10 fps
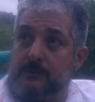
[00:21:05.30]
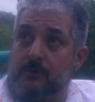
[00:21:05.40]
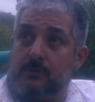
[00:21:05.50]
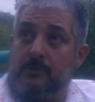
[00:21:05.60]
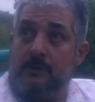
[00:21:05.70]

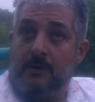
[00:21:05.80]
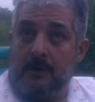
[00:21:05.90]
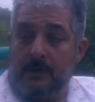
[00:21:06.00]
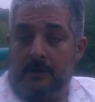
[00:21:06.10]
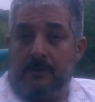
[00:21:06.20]
know,
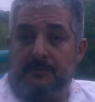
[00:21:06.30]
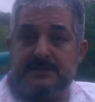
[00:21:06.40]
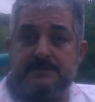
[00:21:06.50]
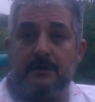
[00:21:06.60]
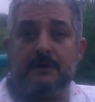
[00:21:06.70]

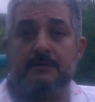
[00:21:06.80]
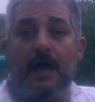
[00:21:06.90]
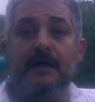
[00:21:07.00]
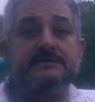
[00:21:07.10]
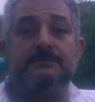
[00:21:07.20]
best
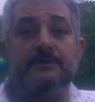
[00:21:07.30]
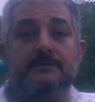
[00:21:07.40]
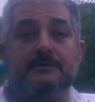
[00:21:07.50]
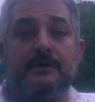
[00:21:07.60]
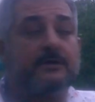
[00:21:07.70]
recognizable,
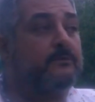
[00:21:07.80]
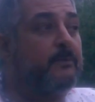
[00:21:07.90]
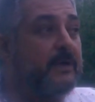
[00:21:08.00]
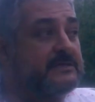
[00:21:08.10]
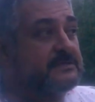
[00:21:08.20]
the
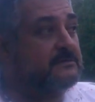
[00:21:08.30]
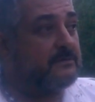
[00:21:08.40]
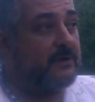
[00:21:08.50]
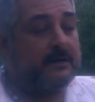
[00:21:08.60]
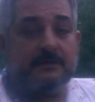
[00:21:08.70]
rec best
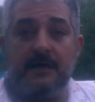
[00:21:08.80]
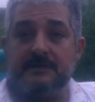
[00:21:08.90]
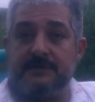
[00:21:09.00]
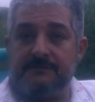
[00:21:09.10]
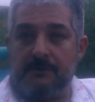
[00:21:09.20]

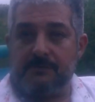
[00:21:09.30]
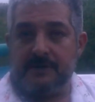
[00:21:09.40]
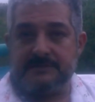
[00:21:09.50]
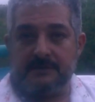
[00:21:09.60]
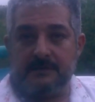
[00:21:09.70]
recognized of your
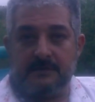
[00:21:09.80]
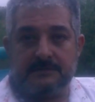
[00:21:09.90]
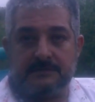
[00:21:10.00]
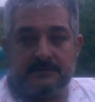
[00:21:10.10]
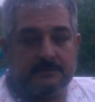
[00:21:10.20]
president
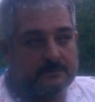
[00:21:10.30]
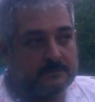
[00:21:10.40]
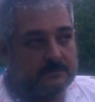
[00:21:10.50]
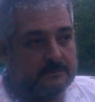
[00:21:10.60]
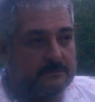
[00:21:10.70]
is
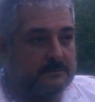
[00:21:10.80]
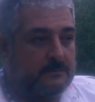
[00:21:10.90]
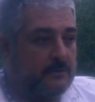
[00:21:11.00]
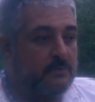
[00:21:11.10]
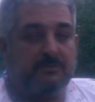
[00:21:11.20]

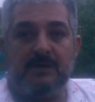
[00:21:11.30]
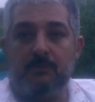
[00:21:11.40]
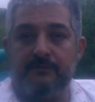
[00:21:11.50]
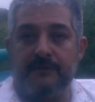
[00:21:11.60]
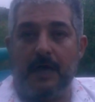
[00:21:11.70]
a B
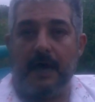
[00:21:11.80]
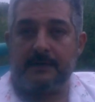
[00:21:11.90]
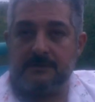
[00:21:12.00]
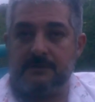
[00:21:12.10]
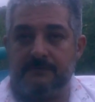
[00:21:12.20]
movie
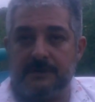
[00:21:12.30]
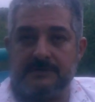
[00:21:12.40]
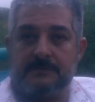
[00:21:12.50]
actor with,